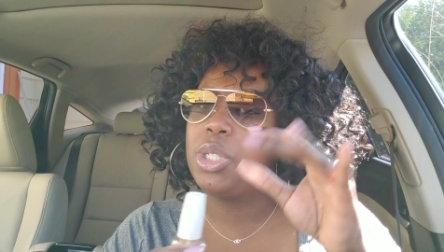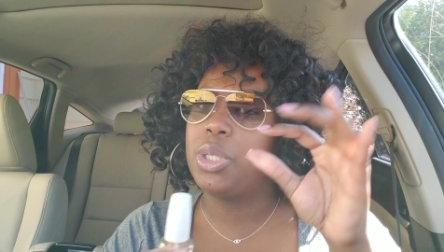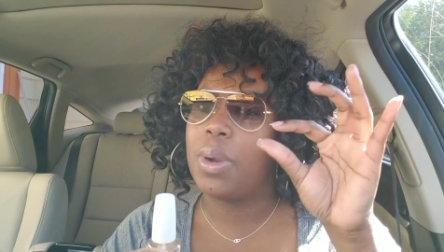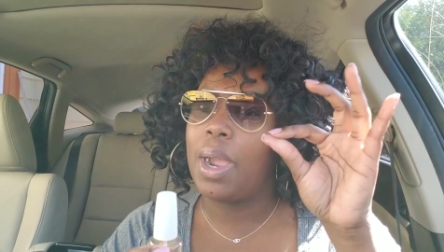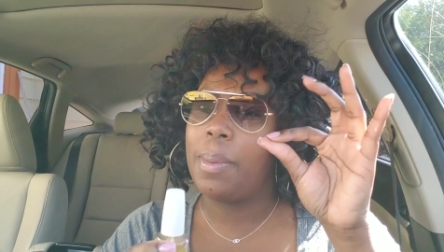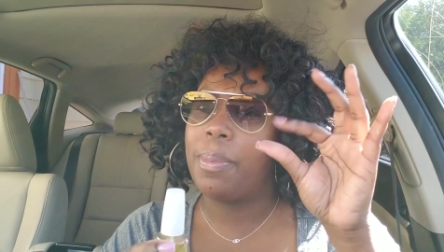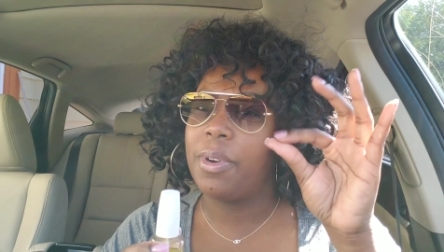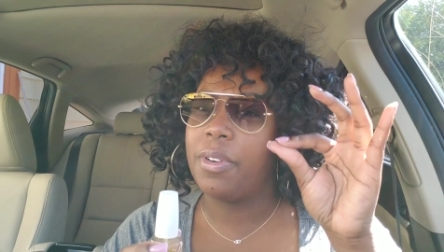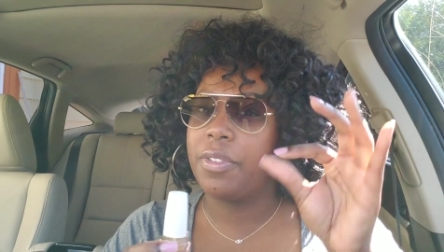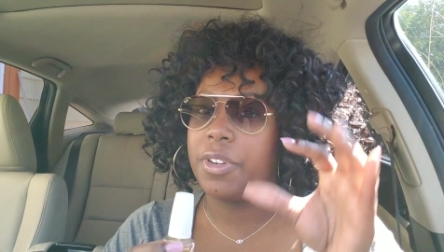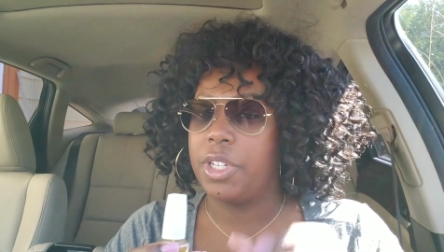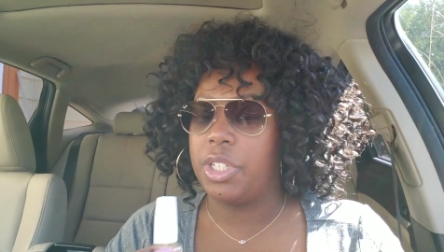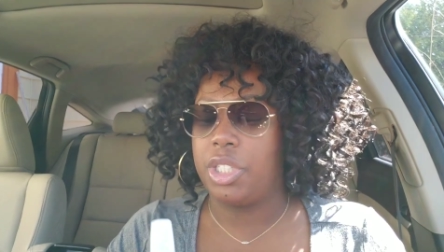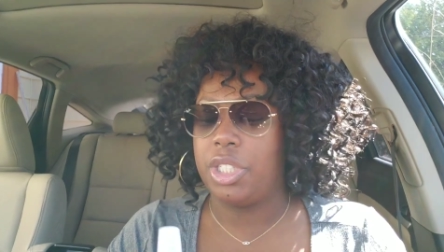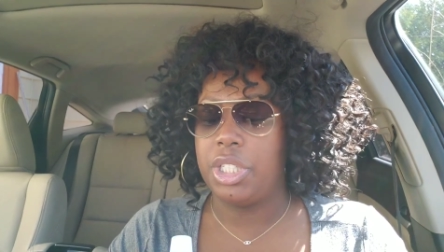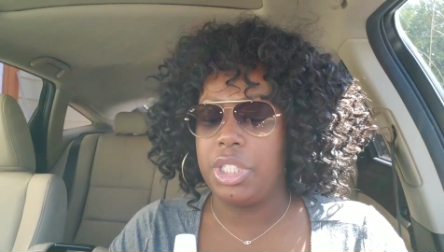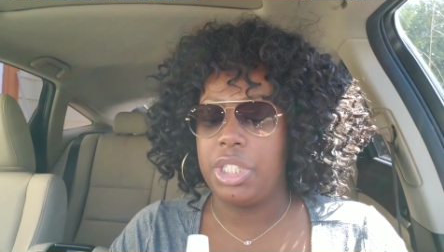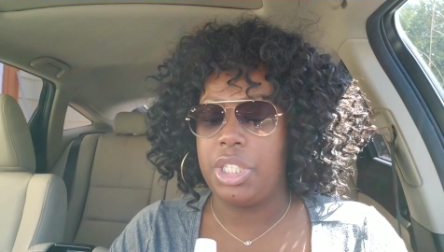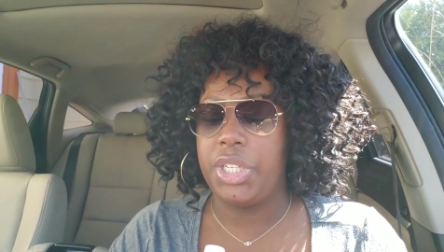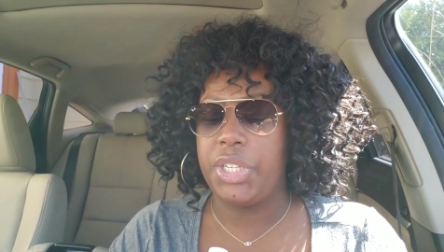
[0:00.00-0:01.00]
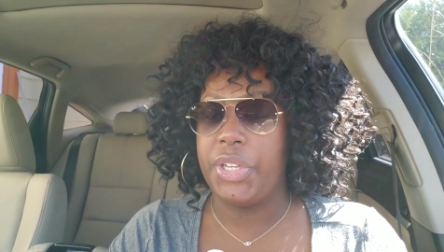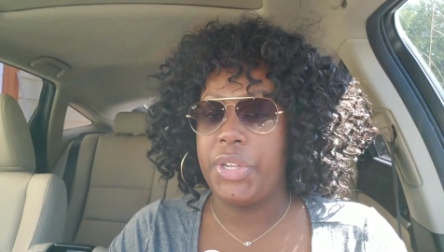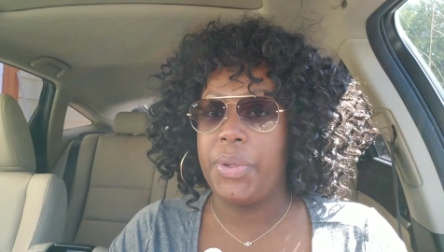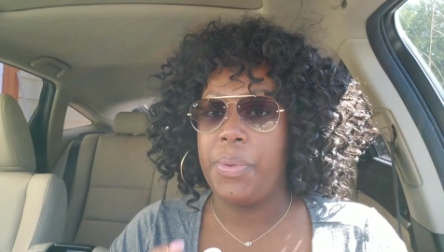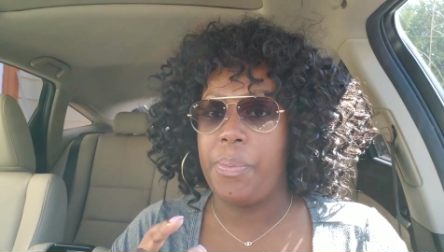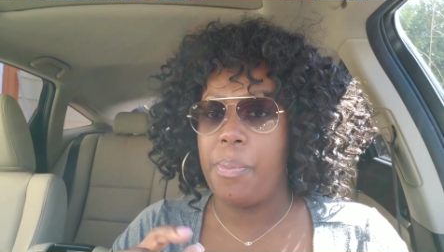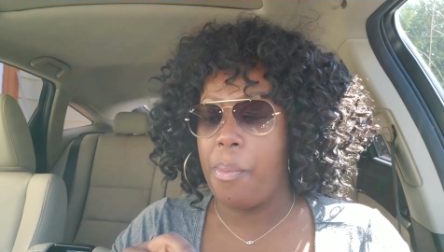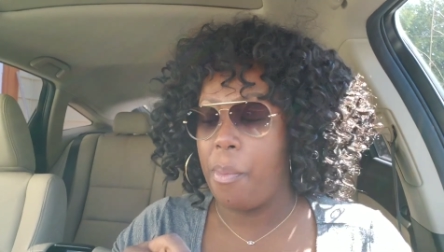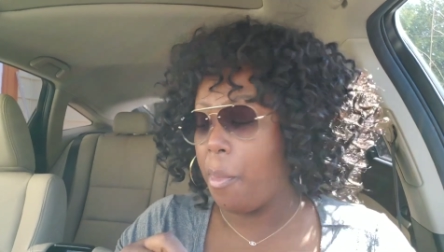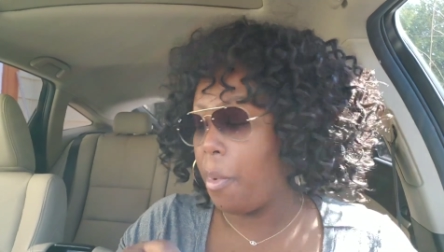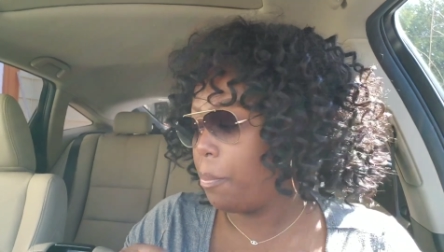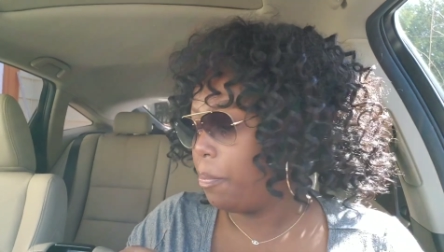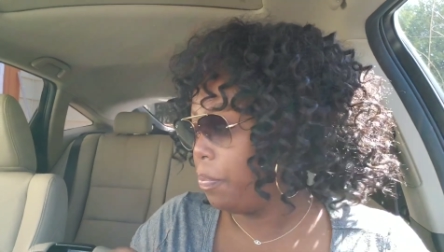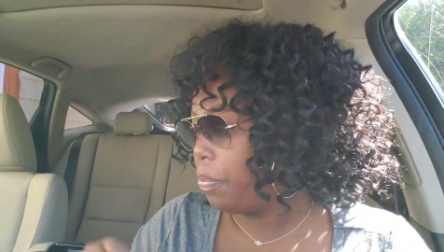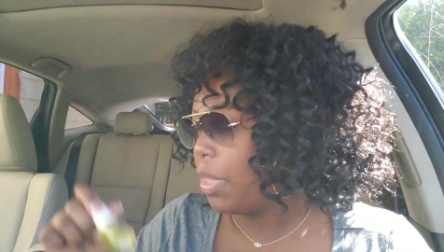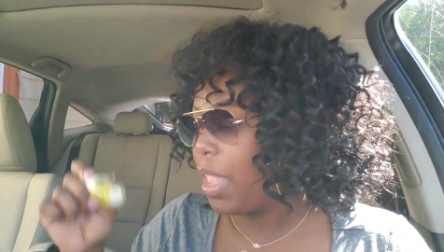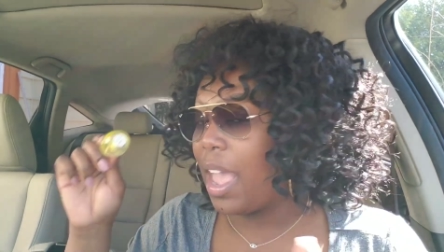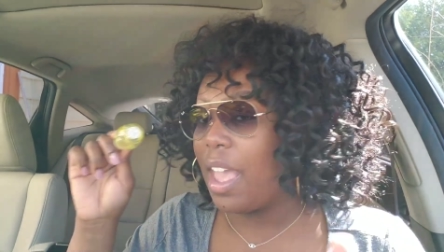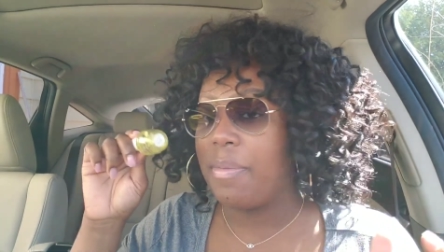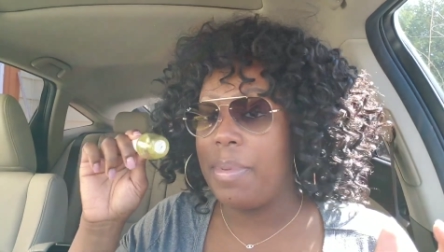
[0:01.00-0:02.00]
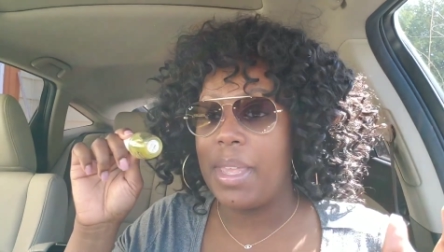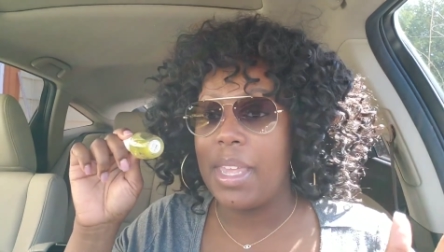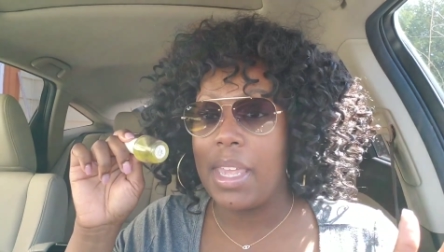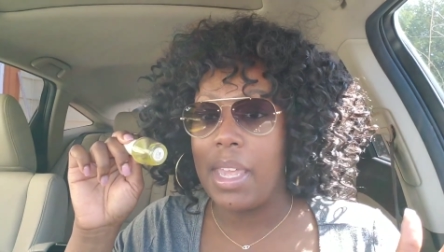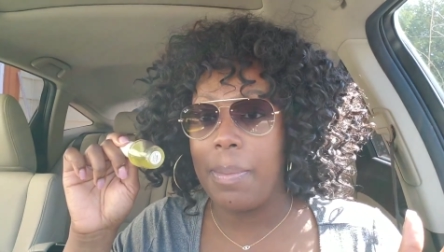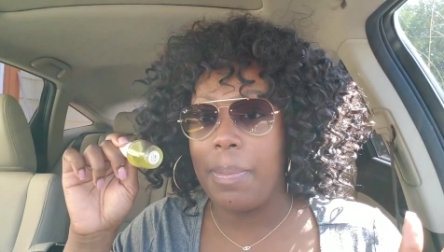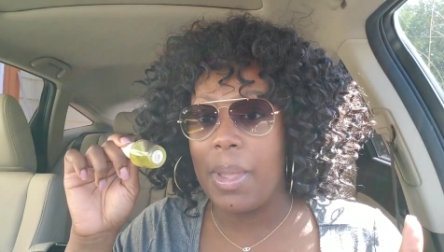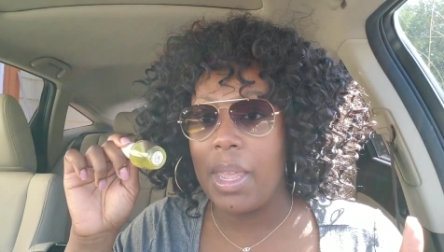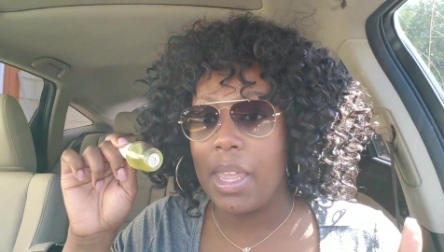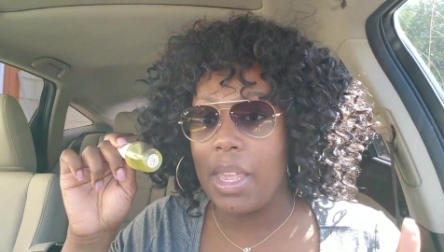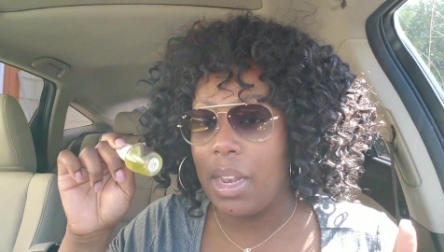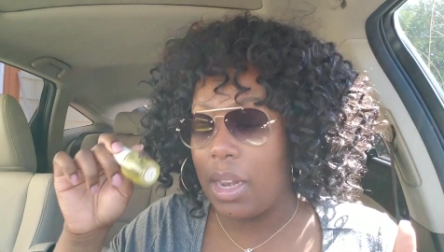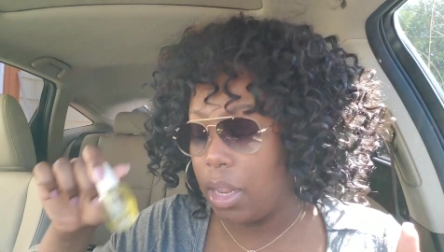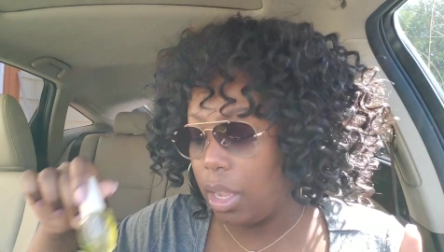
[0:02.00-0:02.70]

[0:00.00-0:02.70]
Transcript: dropper version too. I've been keeping it